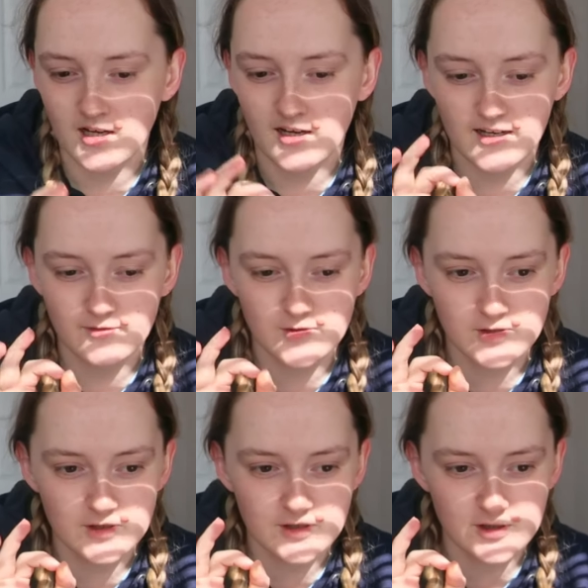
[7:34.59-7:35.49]
I have
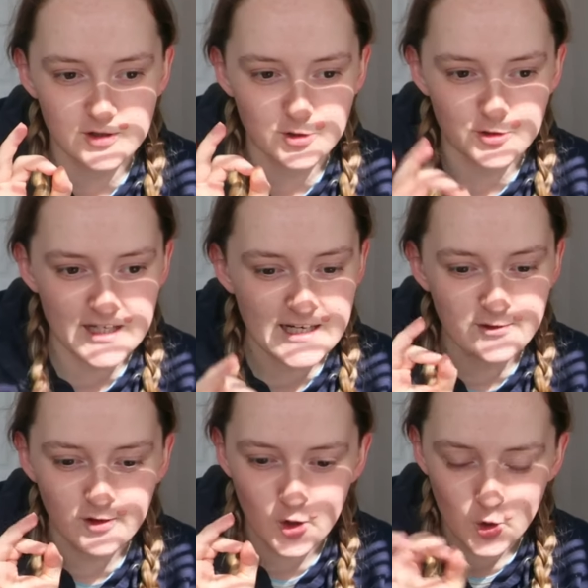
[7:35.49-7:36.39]

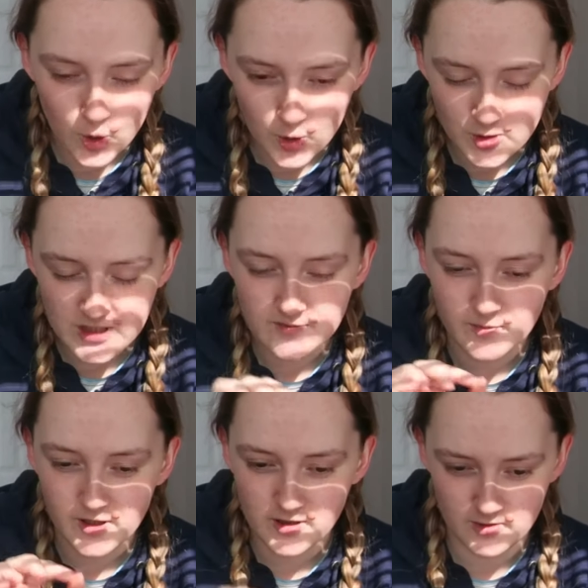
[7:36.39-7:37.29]
screen recorded
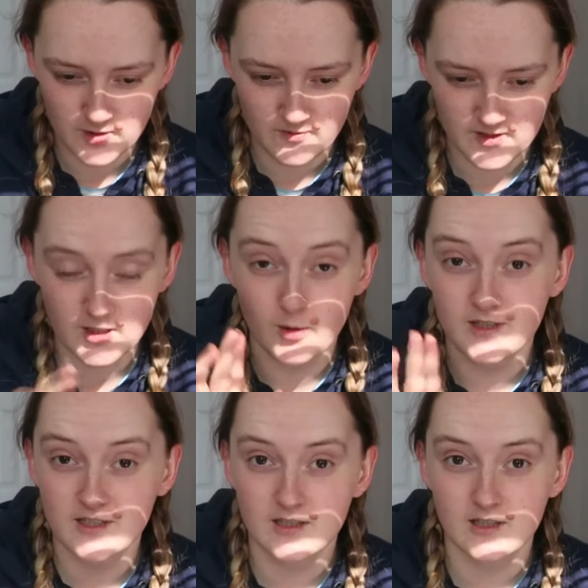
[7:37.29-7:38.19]
my YouTube video
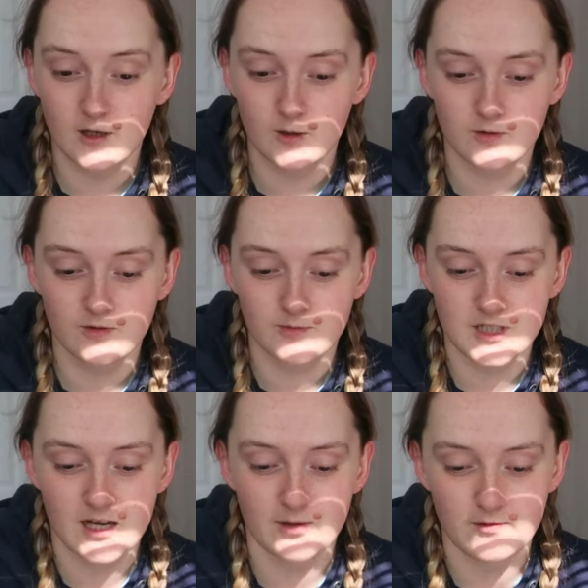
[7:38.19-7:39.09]
and slowed them
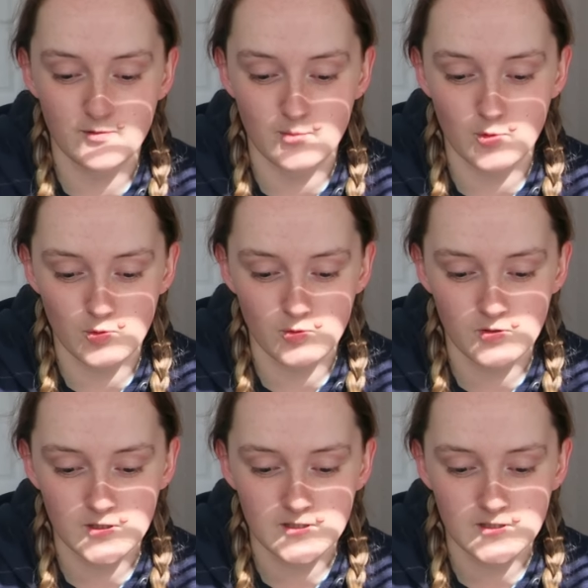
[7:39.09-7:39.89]
down even more,